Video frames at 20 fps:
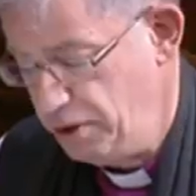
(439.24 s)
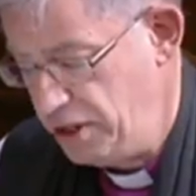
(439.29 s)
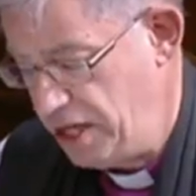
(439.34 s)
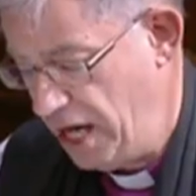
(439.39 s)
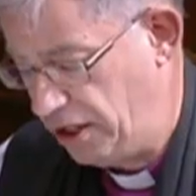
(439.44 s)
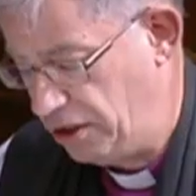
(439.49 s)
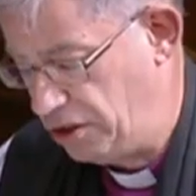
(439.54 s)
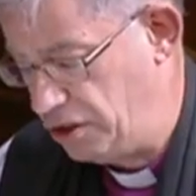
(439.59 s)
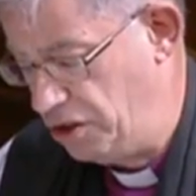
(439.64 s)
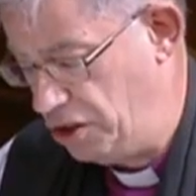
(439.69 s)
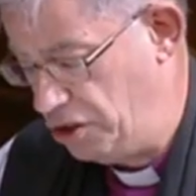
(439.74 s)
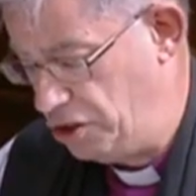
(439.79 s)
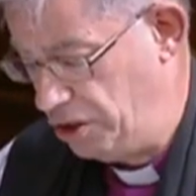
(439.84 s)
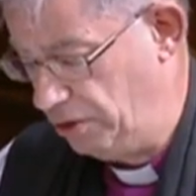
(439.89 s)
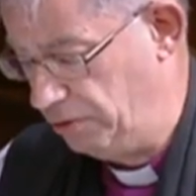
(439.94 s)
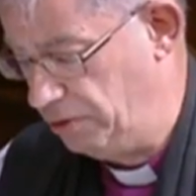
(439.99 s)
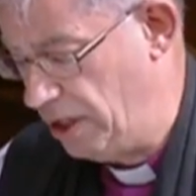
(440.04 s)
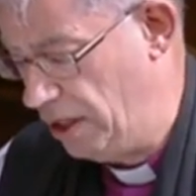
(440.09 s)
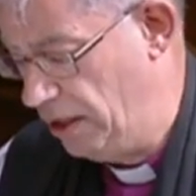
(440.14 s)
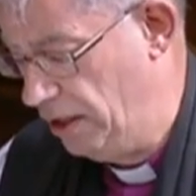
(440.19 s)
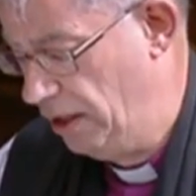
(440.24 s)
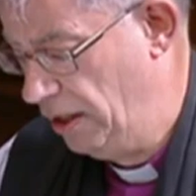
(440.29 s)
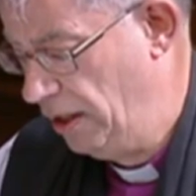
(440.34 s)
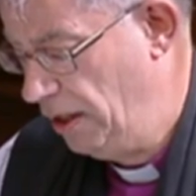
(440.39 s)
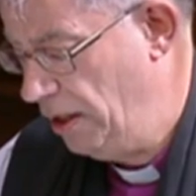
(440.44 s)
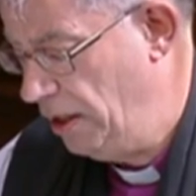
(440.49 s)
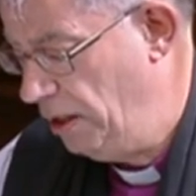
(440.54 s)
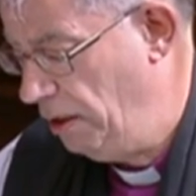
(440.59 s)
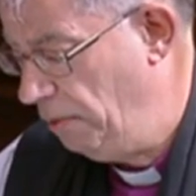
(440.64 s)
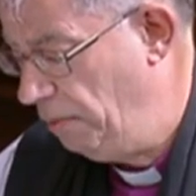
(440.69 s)
protection to children,
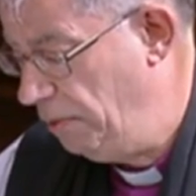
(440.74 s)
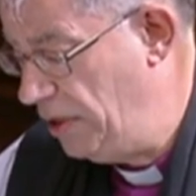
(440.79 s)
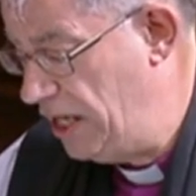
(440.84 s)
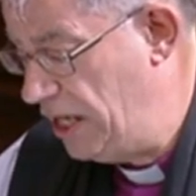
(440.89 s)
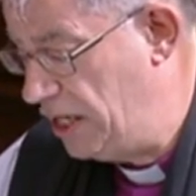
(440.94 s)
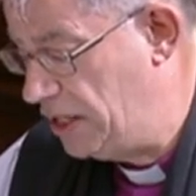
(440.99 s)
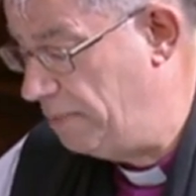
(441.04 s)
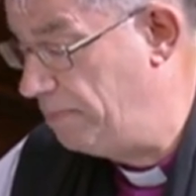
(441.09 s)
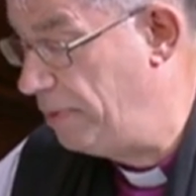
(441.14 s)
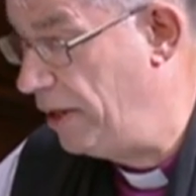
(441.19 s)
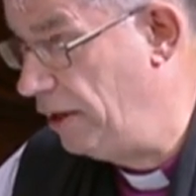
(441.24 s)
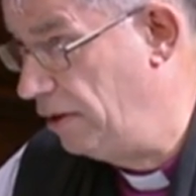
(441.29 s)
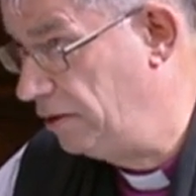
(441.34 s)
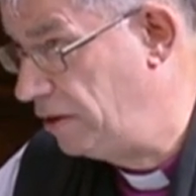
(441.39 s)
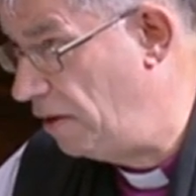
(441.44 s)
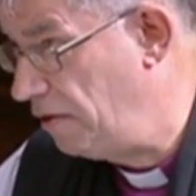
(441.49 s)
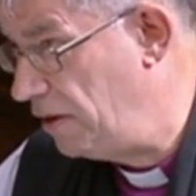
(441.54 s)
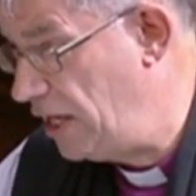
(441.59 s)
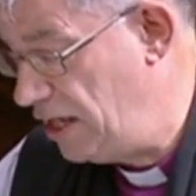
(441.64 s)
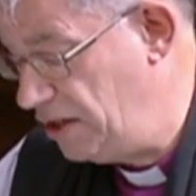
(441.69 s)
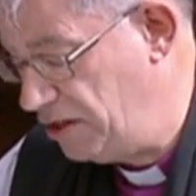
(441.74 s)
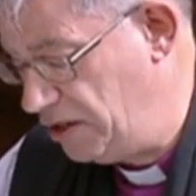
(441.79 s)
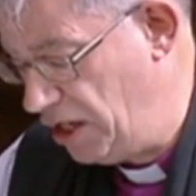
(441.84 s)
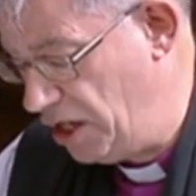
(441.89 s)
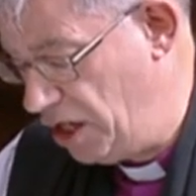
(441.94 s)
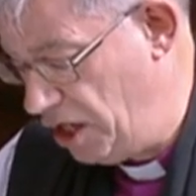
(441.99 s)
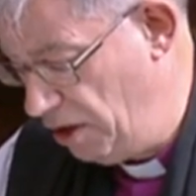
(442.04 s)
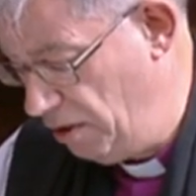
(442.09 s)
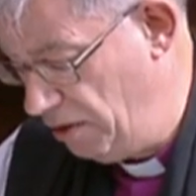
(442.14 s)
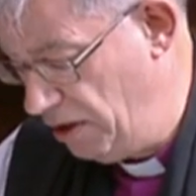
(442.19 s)
we need to build on these
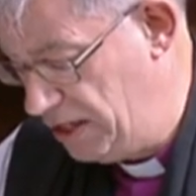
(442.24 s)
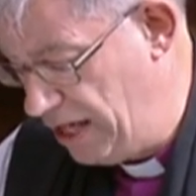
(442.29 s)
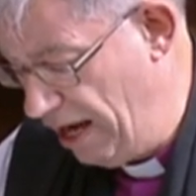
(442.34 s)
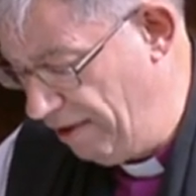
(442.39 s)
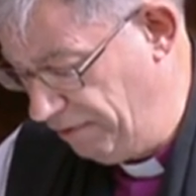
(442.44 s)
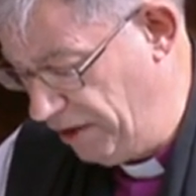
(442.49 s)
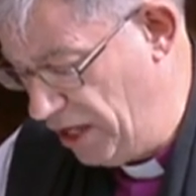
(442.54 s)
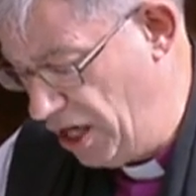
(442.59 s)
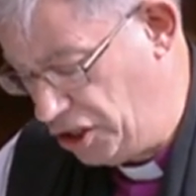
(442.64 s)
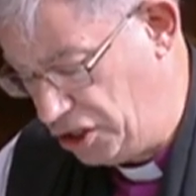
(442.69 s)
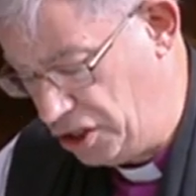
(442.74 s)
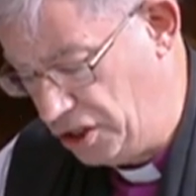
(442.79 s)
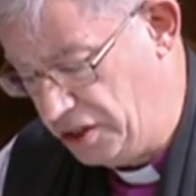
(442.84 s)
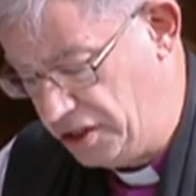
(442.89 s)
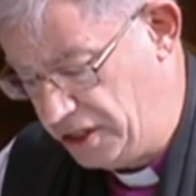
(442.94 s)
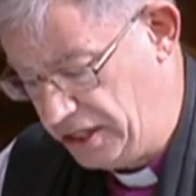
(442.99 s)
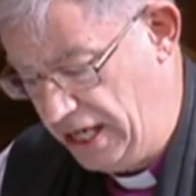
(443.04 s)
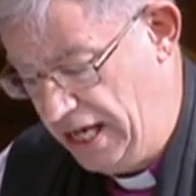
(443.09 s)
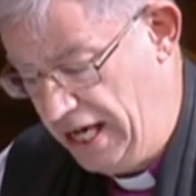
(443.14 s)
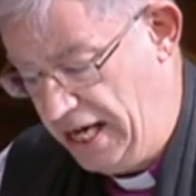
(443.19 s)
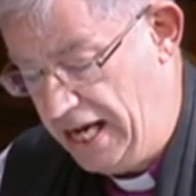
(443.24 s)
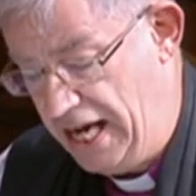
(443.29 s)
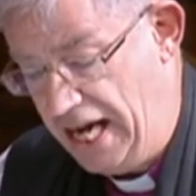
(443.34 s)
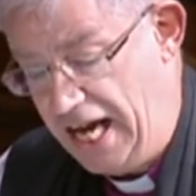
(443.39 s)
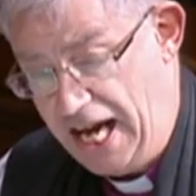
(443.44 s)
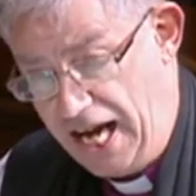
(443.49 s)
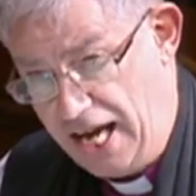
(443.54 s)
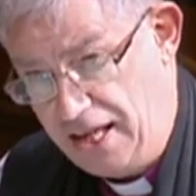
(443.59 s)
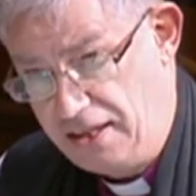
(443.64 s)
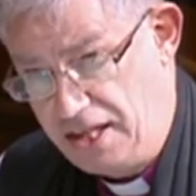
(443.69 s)
secure definitions
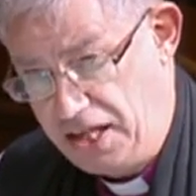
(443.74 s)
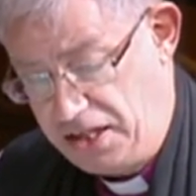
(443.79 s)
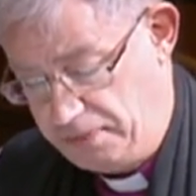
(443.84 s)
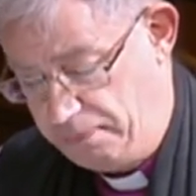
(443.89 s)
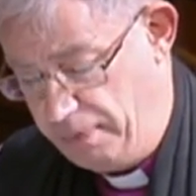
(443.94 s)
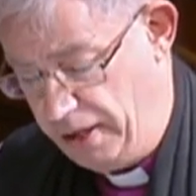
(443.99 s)
in this